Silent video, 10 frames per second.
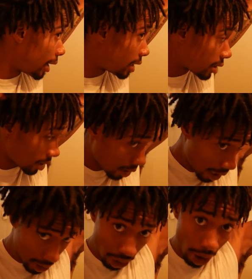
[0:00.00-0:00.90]
bands.
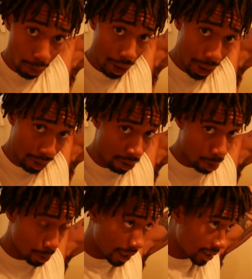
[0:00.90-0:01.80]
I started with three
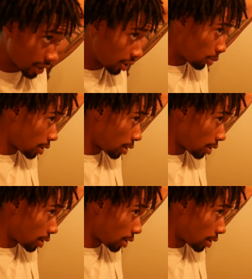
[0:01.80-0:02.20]
rubber bands, I took